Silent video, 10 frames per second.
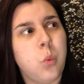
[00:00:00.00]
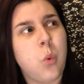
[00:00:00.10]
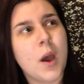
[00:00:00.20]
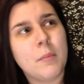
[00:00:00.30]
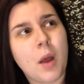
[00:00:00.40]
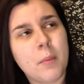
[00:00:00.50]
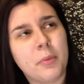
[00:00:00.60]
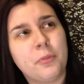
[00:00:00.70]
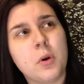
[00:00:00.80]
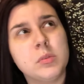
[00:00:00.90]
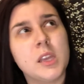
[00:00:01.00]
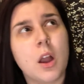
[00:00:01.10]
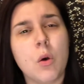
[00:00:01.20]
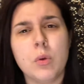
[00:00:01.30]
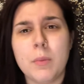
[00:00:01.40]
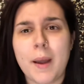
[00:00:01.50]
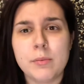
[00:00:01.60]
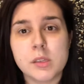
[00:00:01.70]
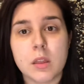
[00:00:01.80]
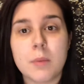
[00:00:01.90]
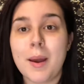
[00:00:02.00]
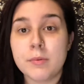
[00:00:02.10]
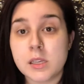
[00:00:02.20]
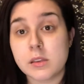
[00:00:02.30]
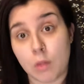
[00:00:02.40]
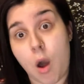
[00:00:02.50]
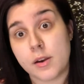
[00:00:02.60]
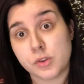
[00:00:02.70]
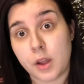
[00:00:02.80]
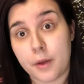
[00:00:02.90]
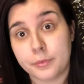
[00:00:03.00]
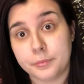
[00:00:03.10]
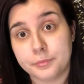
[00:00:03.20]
one mom before was like, oh, well, the Bible says a lot of stuff.